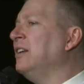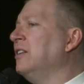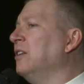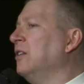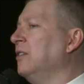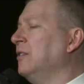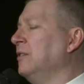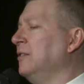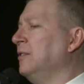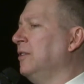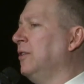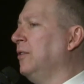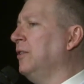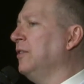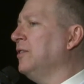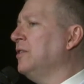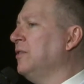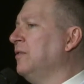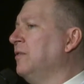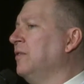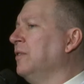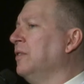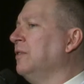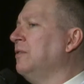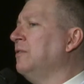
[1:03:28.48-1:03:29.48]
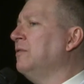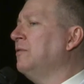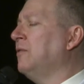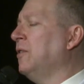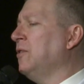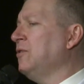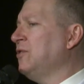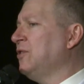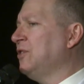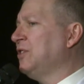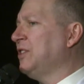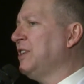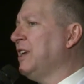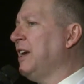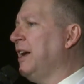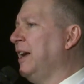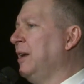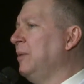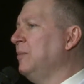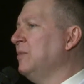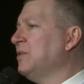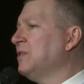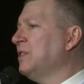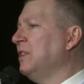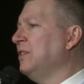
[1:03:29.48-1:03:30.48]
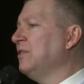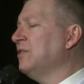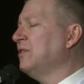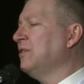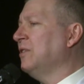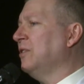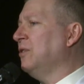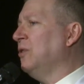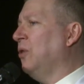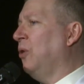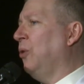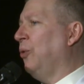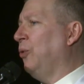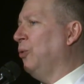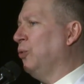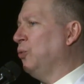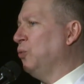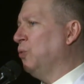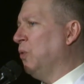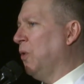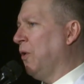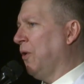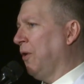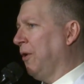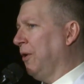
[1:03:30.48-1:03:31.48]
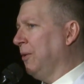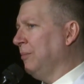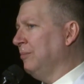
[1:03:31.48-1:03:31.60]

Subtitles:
alert for the first time since the Cold War